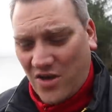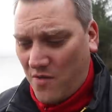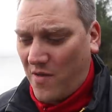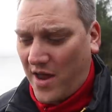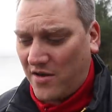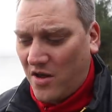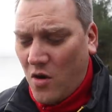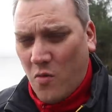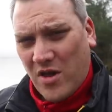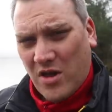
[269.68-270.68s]
that I made
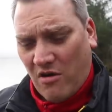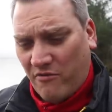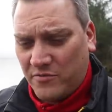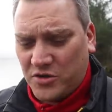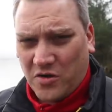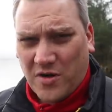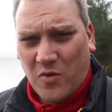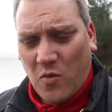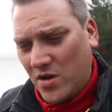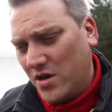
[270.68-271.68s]
when going from shot
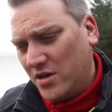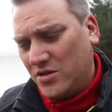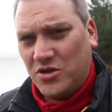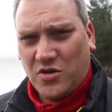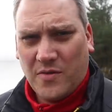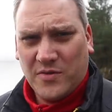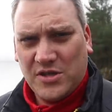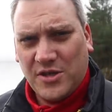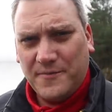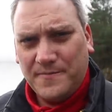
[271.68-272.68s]
number one to shot number two.